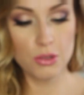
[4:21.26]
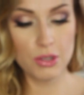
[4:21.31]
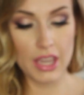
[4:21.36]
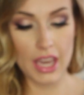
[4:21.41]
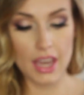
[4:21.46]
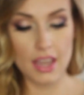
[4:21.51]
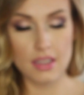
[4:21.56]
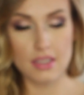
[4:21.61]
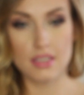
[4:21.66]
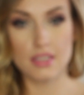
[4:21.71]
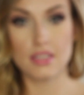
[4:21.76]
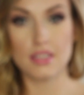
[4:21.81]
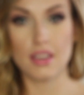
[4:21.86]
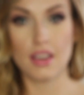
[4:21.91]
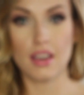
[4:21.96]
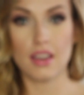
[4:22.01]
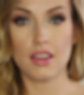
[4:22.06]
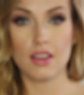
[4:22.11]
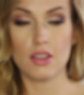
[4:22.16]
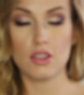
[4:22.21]
you get
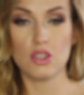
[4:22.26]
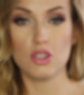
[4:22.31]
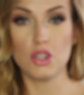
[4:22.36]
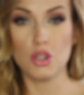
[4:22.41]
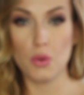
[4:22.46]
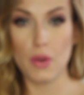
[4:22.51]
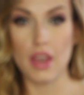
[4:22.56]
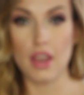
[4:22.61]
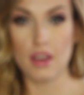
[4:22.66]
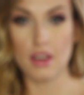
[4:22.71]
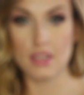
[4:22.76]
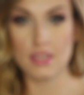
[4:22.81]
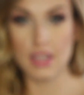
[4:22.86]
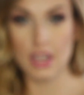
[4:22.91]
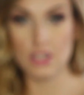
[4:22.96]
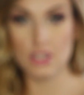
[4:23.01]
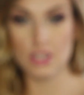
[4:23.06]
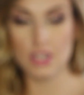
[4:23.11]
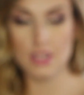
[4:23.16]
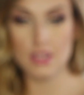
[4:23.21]
new hair
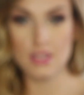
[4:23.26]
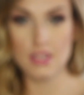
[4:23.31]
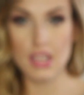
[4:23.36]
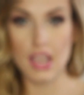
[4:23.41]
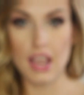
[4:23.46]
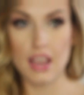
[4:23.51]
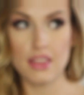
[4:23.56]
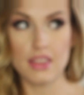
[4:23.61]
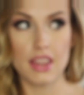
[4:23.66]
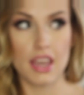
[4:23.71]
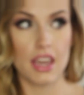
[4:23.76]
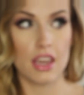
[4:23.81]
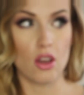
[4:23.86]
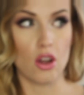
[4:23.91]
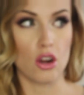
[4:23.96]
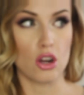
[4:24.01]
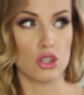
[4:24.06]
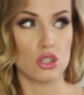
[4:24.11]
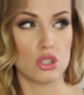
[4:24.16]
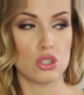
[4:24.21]
extensions and they
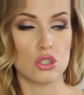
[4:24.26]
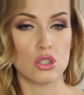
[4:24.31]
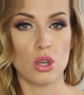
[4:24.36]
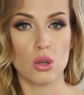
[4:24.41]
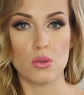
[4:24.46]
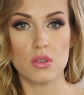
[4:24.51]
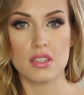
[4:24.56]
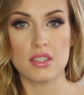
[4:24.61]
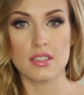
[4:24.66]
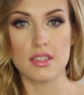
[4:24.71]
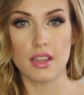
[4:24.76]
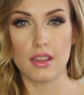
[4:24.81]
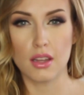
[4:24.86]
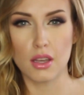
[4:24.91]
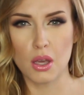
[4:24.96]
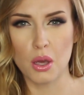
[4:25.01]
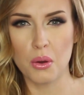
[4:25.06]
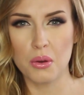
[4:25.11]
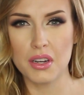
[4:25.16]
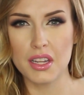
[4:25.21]
are so
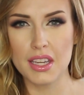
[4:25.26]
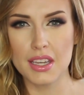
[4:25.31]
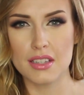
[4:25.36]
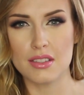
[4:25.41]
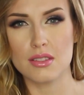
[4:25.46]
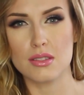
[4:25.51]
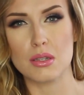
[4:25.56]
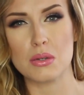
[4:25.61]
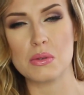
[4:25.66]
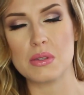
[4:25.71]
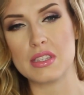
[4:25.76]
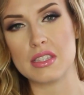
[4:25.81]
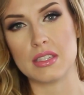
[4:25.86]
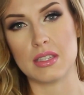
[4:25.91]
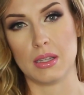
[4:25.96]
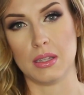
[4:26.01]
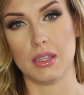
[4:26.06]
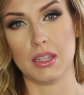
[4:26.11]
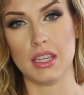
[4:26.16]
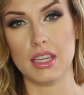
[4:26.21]
silicone and so
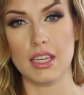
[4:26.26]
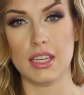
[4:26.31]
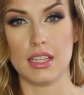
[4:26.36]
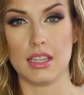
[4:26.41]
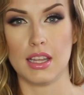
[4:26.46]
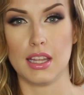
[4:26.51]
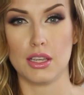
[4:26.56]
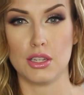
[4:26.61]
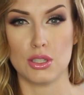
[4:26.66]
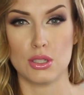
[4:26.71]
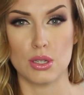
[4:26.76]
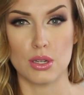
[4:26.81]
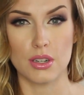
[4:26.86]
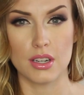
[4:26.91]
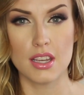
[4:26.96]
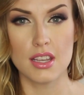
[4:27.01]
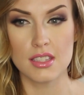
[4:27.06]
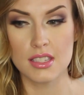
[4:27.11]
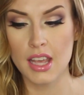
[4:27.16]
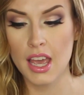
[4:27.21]
silky and
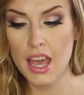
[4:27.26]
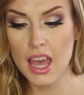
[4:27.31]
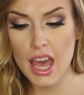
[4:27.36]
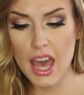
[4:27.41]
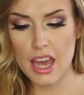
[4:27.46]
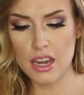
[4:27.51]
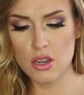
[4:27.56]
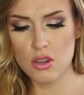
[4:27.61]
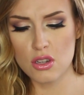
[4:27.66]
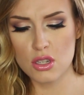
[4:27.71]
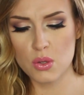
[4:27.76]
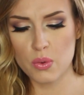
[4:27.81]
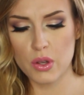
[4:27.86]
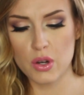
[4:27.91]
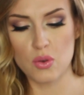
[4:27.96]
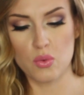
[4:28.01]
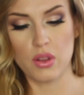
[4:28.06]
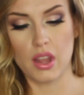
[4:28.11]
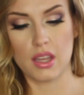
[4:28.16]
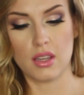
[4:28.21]
luxurious and you just
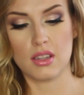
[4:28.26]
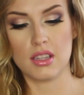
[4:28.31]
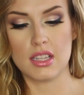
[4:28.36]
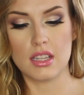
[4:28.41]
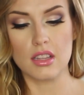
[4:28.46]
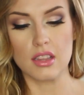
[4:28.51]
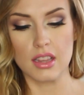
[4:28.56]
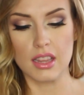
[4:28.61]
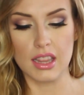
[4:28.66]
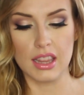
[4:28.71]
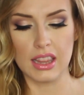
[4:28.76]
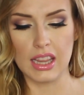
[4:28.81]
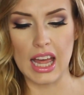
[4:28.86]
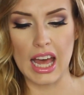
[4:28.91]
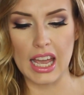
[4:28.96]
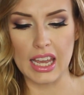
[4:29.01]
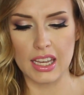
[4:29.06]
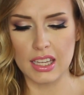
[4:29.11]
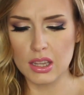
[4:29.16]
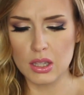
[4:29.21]
want to like
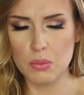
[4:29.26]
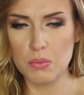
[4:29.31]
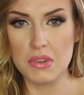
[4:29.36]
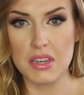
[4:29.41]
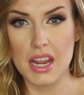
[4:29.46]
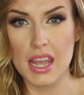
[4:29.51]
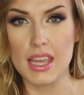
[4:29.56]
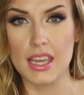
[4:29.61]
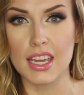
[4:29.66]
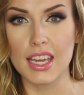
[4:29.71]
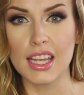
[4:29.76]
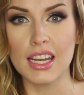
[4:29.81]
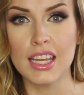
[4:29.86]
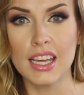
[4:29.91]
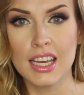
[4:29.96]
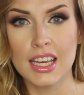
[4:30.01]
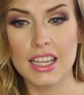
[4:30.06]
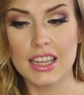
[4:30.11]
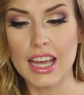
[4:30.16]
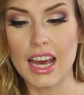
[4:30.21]
lie in them naked,
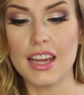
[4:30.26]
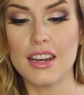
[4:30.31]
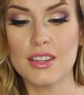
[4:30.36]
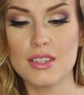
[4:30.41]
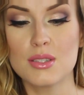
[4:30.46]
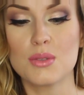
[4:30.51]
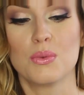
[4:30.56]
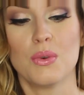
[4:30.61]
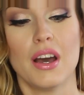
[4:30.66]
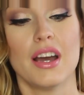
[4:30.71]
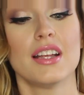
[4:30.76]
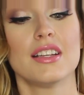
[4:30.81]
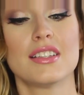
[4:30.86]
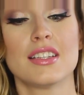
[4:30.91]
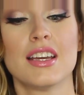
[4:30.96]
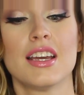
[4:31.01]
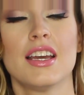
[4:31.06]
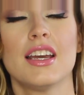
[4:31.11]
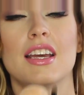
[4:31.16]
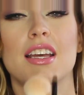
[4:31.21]
that is
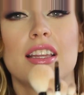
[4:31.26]
what